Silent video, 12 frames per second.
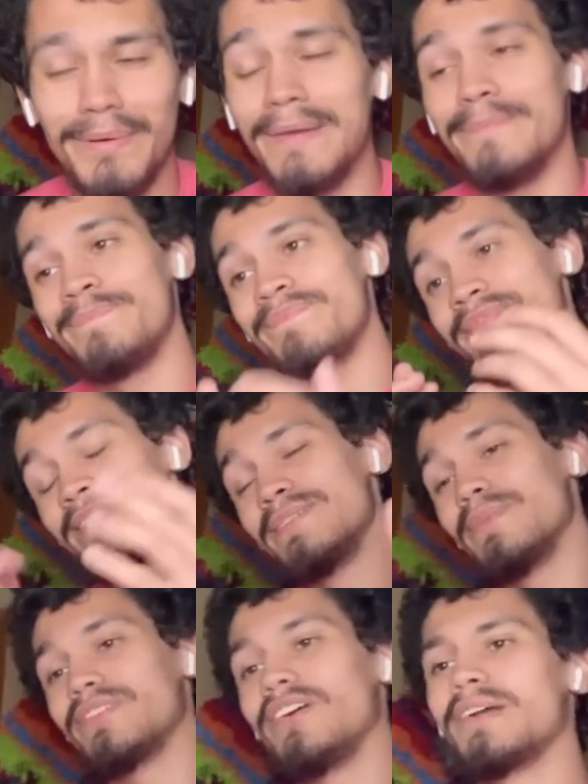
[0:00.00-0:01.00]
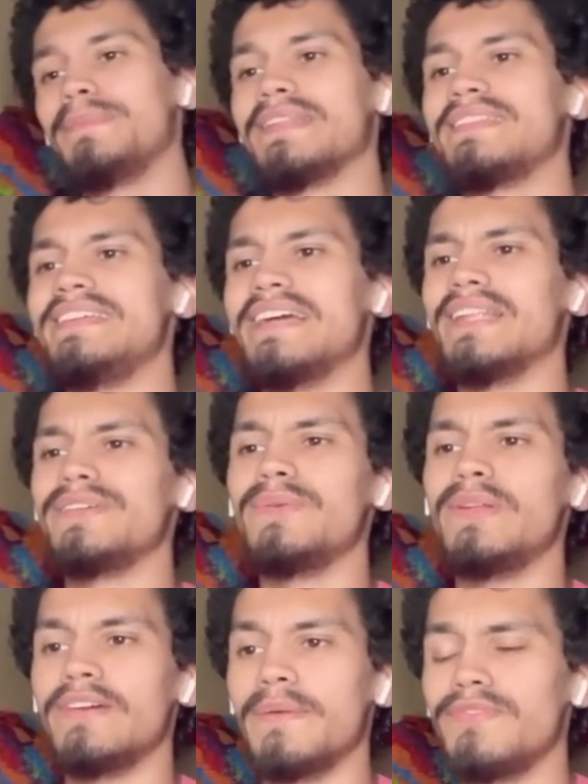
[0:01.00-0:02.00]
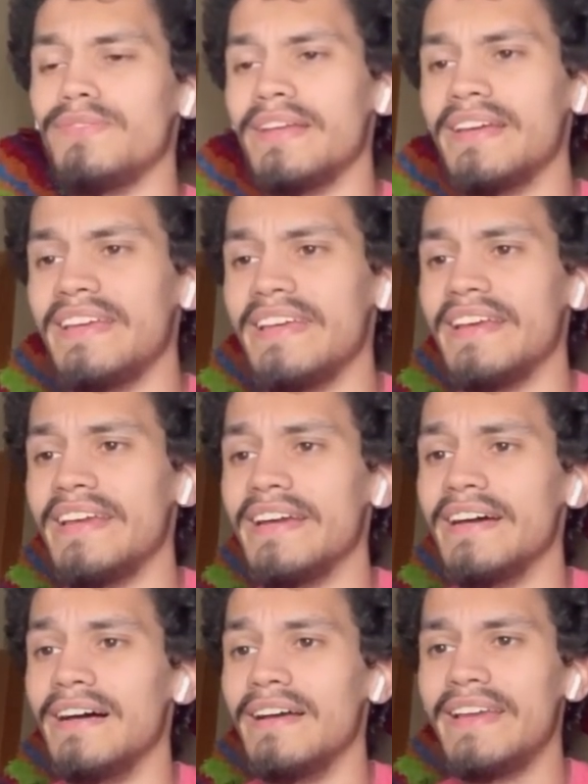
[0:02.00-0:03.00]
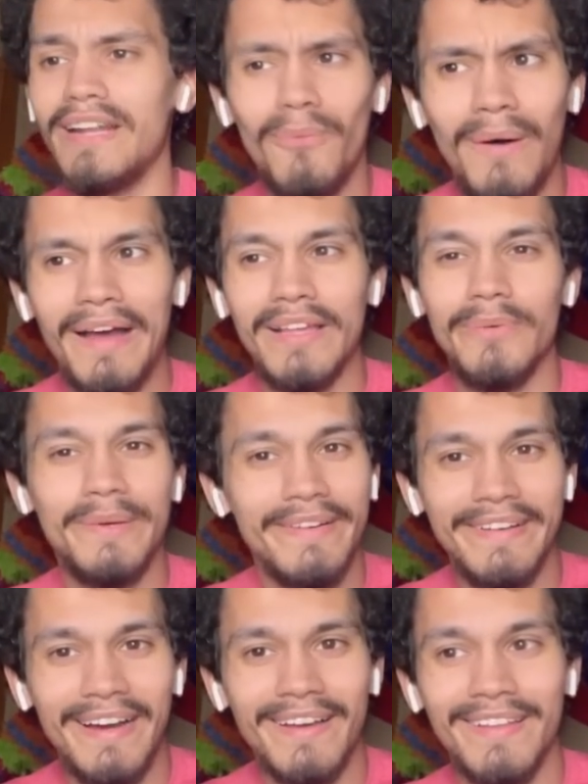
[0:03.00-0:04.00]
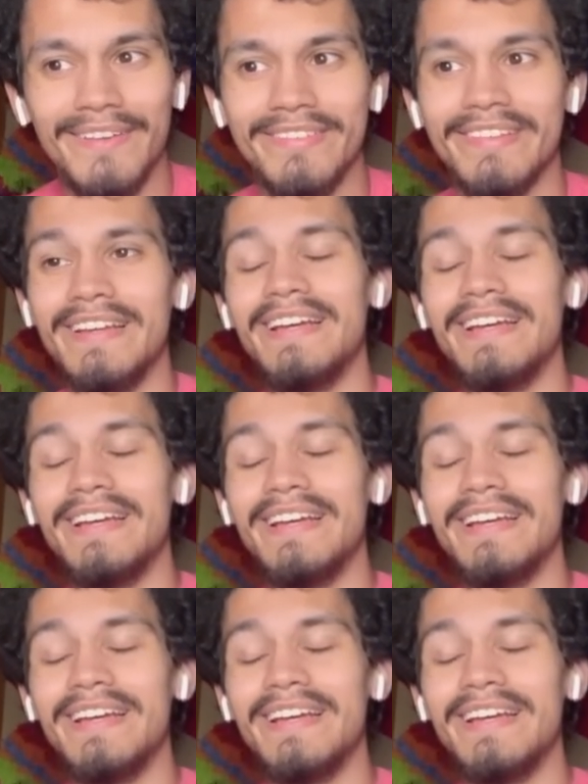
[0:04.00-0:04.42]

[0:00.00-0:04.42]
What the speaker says: But we'll talk about the yellow Unireps unit in a while. We are not close.